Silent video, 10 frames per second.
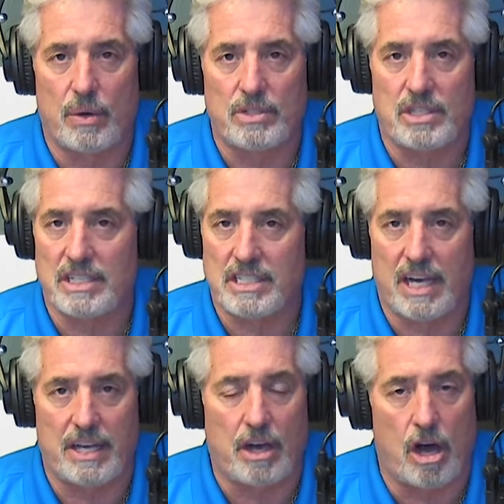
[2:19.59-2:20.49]
It's going to
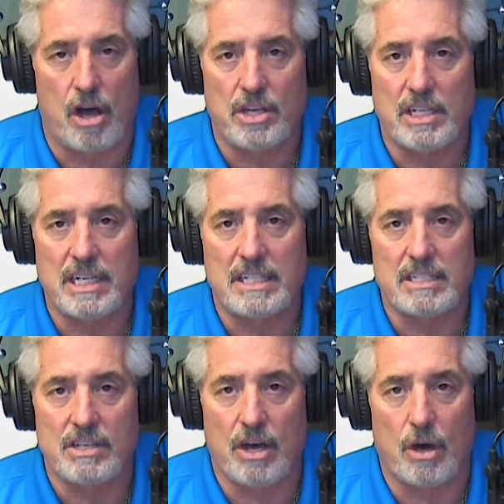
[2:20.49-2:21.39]
tell you all you need to
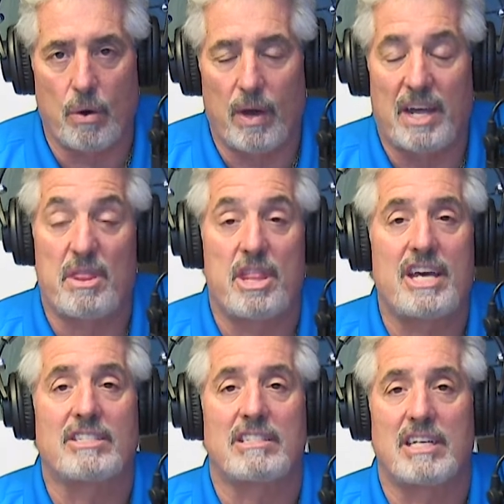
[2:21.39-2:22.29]
know, and
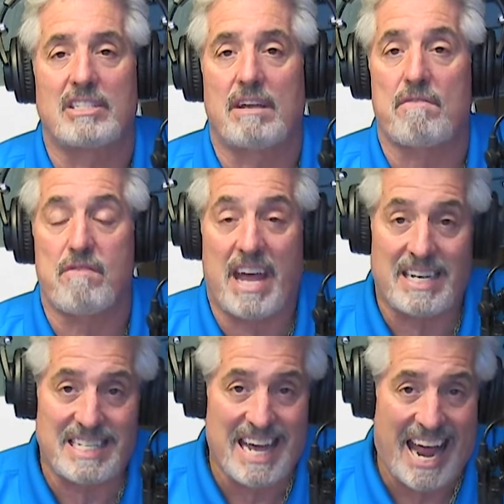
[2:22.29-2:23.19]
this is a
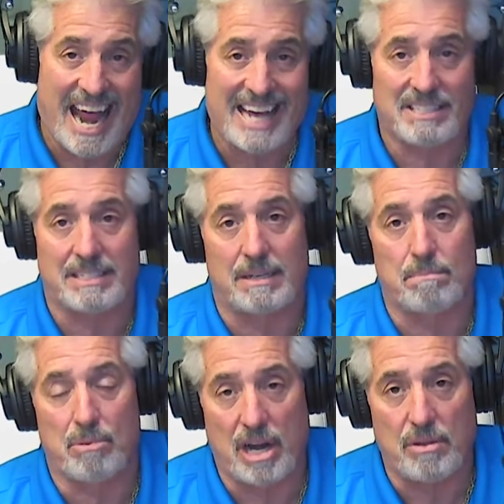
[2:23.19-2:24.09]
fantastic
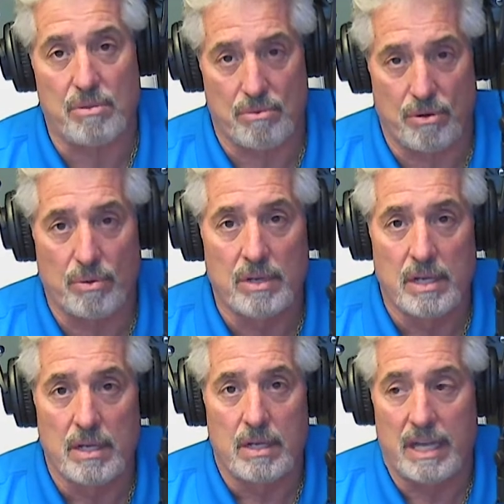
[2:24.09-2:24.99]
breakthrough
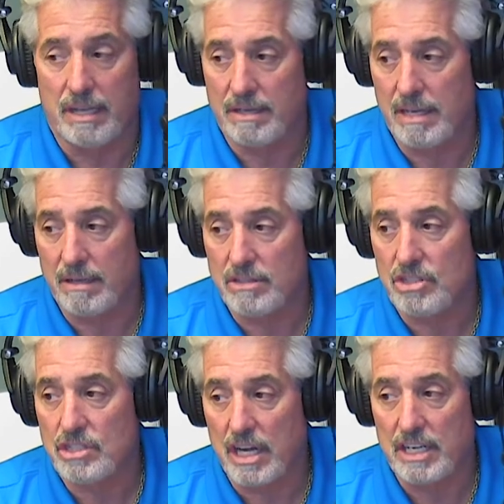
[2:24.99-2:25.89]
in
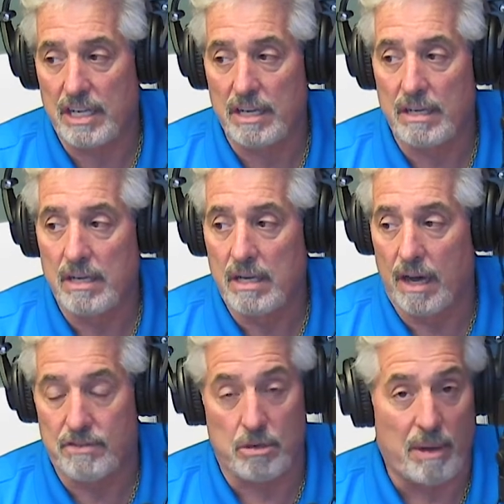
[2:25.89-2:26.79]
studying
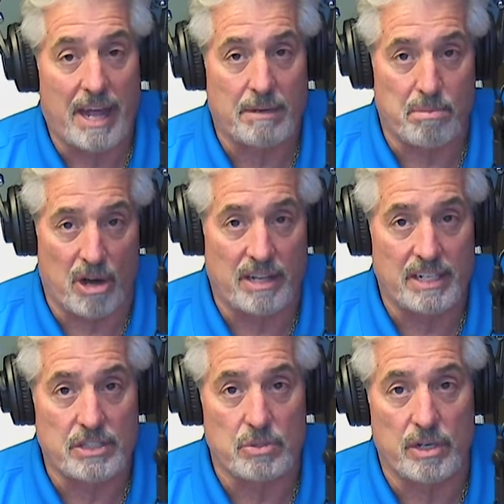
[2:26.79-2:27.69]
of traumatic brain
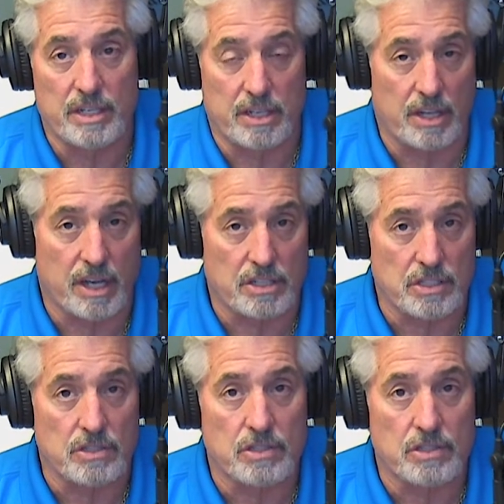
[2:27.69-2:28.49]
injury and concussions.